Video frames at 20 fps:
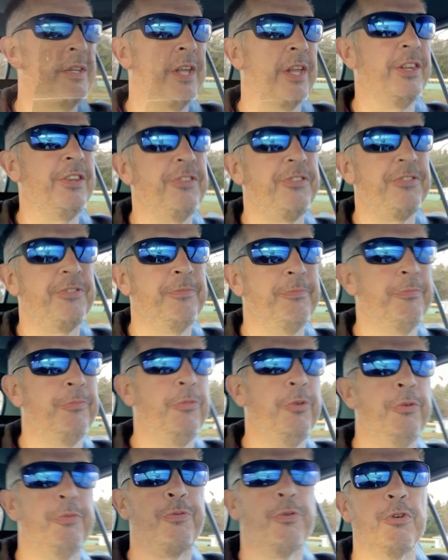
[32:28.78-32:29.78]
Now this
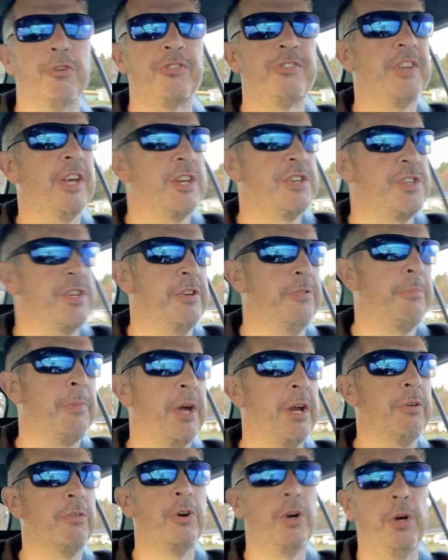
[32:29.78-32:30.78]
first section of
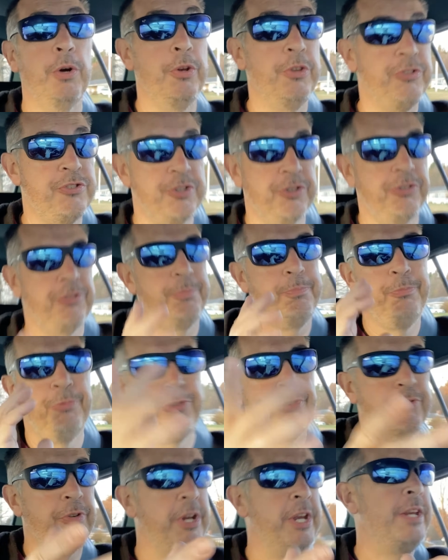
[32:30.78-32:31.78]
my road is just
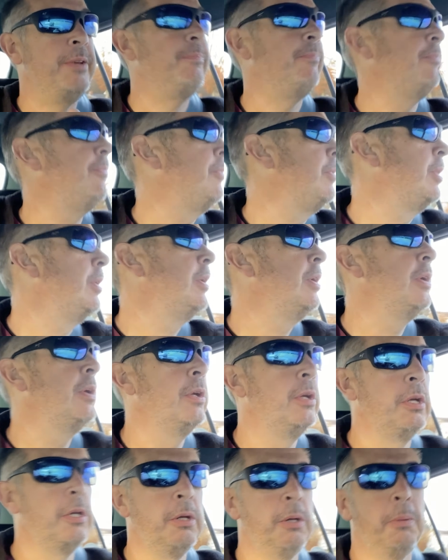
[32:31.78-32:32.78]
straight,
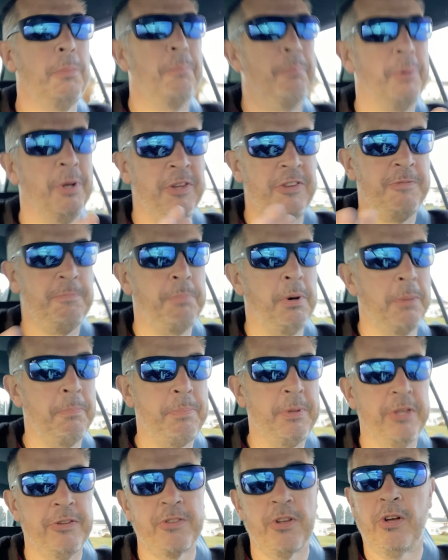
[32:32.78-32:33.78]
but it's
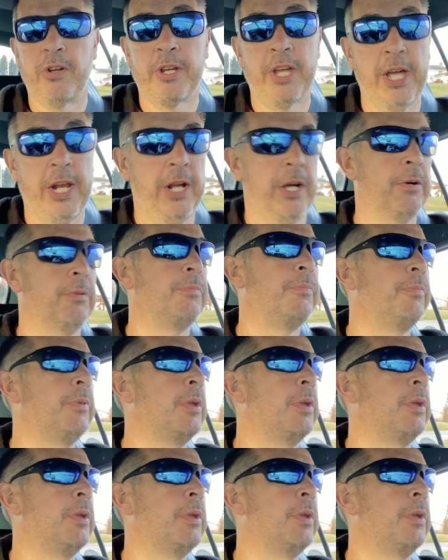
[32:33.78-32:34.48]
bumpy as all get out.